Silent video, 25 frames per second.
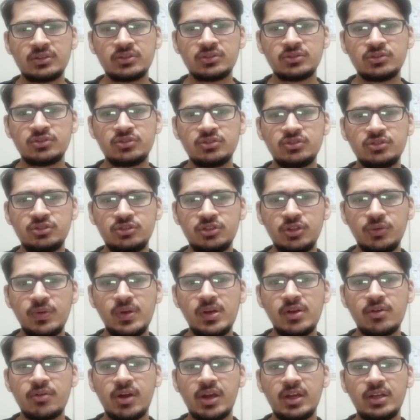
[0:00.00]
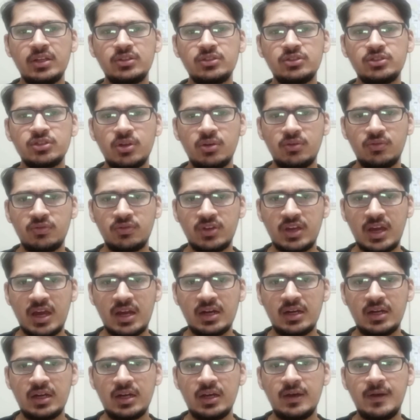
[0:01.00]
civil rights of
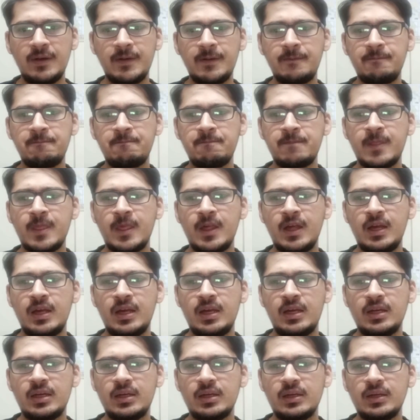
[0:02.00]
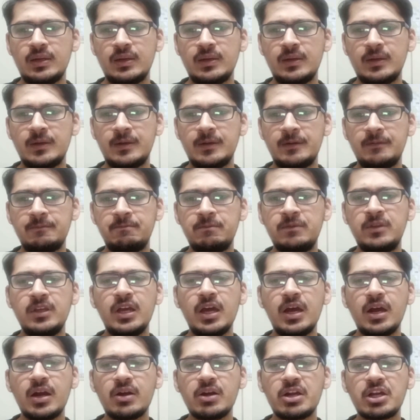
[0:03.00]
Canada, they
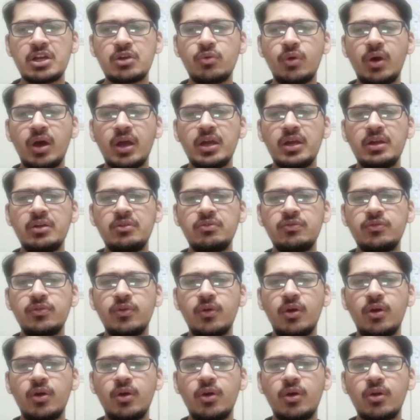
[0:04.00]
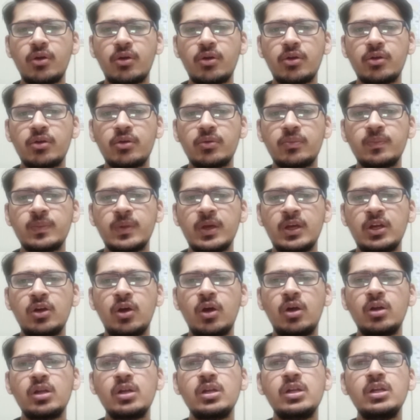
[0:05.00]
are required for an
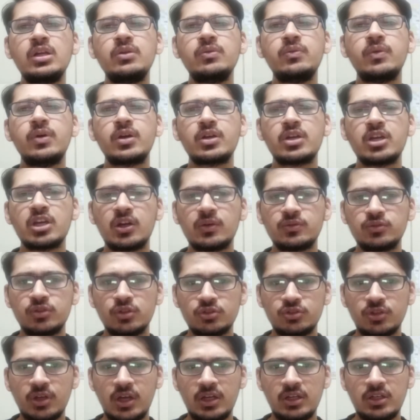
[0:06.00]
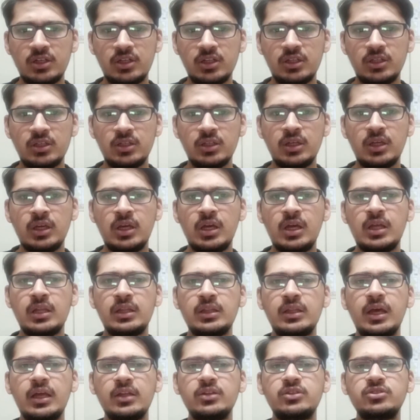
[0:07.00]
orderly working of society.
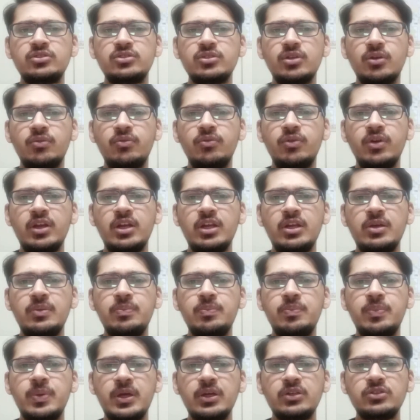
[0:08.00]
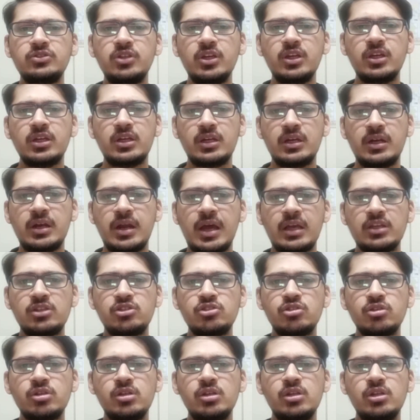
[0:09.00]
That's a very basic
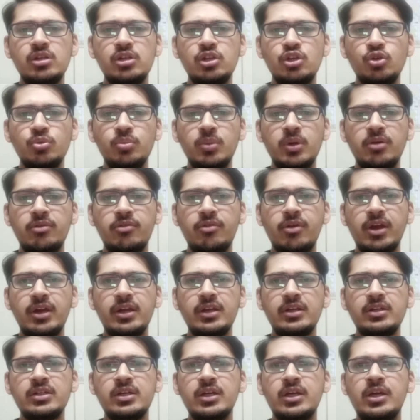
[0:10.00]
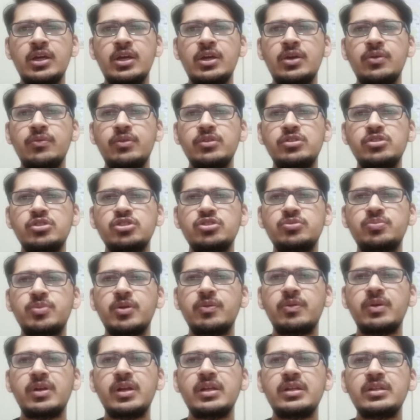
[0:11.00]
natural human right which is
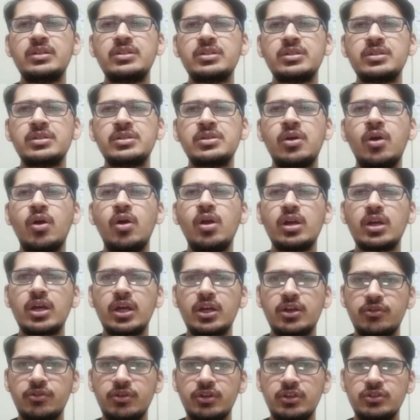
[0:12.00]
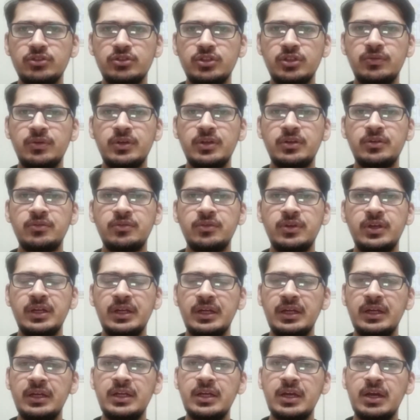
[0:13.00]
prevalent in all countries. Even in
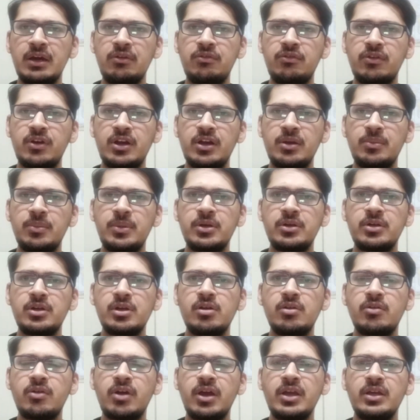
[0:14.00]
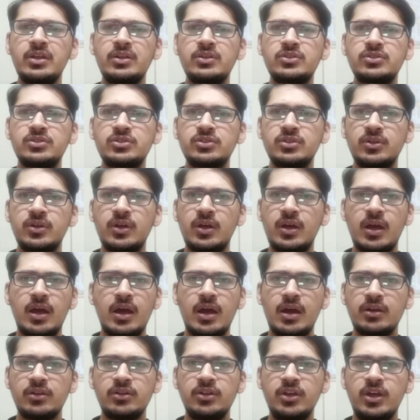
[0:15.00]
India, fundamental rights
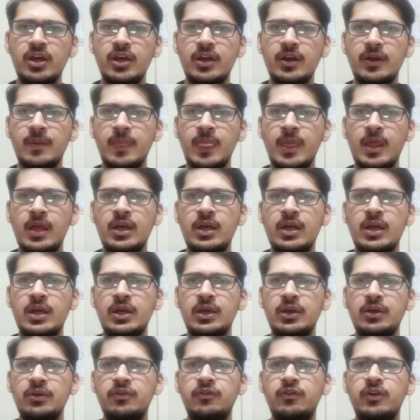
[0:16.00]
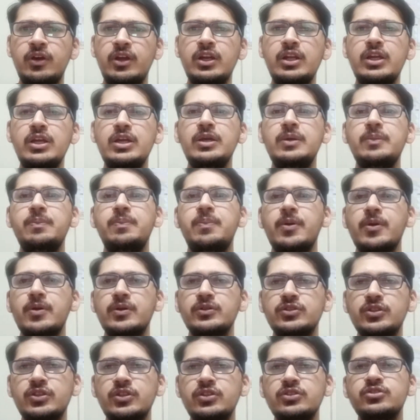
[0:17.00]
are there. If any
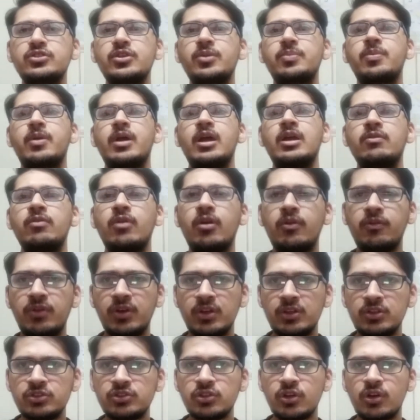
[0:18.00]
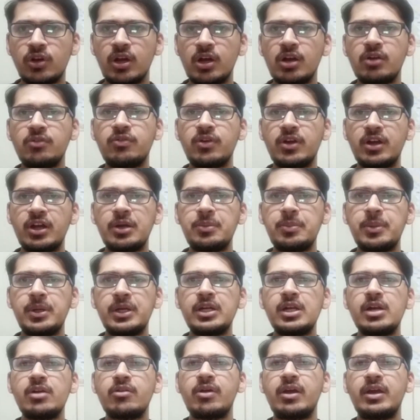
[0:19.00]
person is deprived of his or her
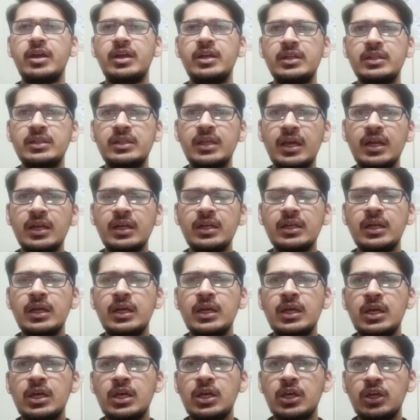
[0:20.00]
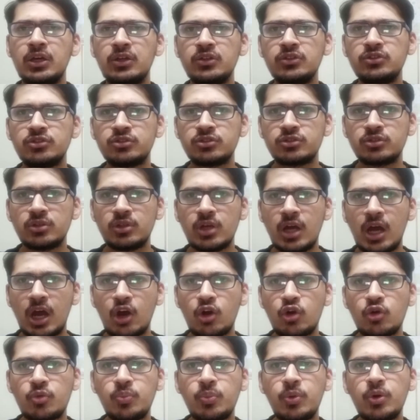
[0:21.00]
fundamental right, then his
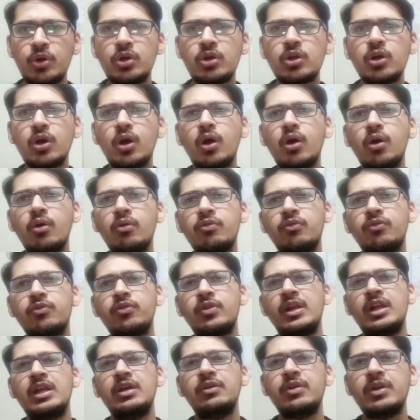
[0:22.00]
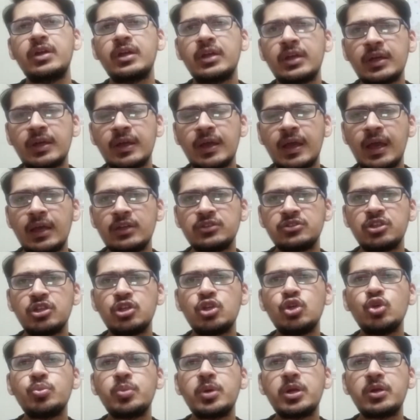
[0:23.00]
output of living as a
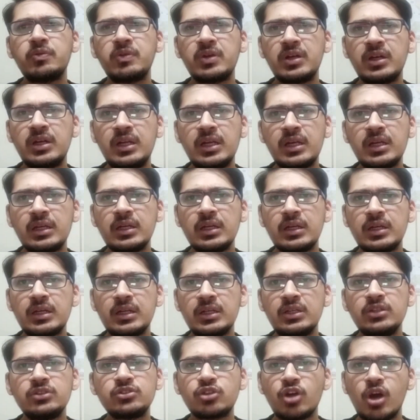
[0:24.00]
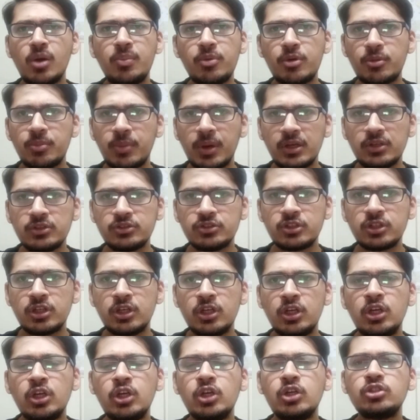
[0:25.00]
human with dignity is compromised.
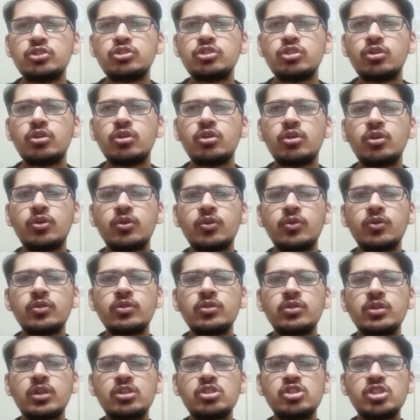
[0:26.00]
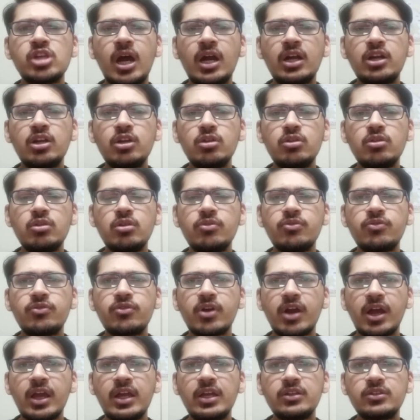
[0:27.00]
So the Charter of
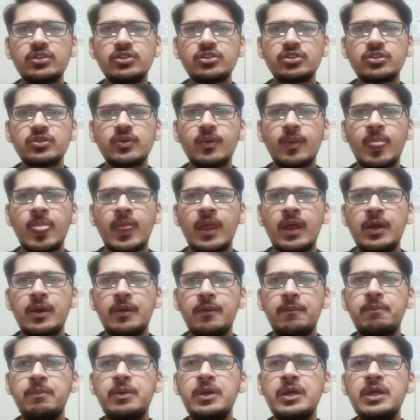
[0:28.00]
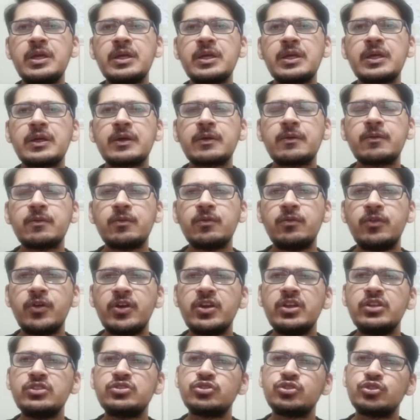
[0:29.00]
Rights, being
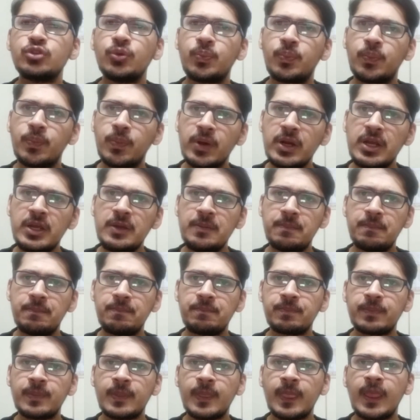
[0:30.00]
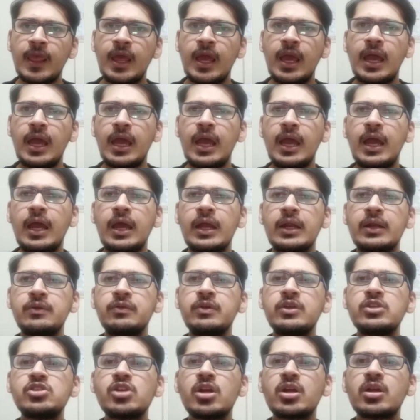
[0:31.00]
very supreme and
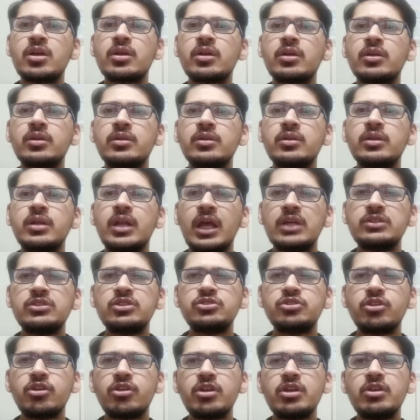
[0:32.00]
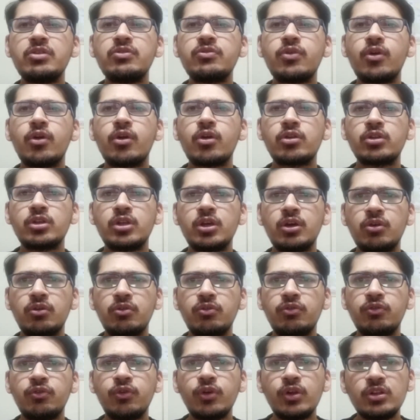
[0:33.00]
which are necessary for the
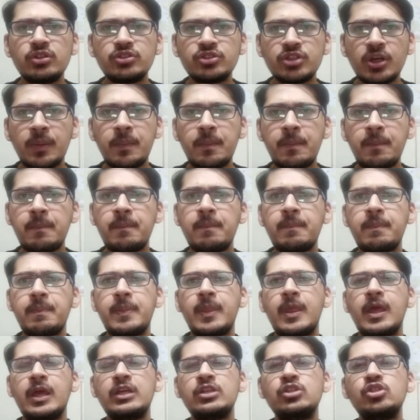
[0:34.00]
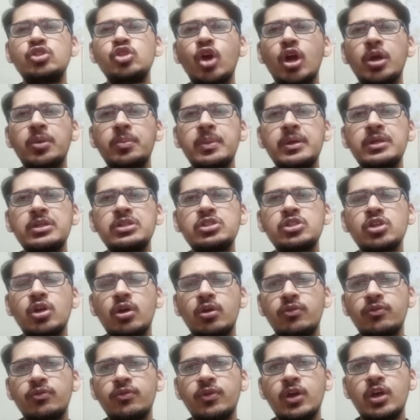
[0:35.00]
fulsome enjoyment
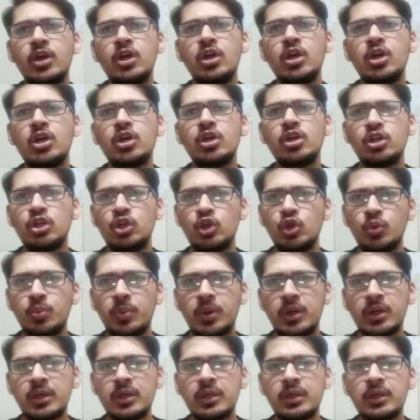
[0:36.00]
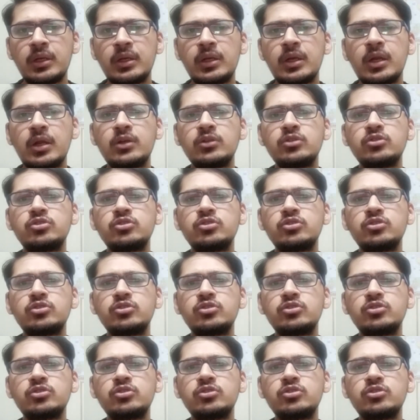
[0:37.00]
of human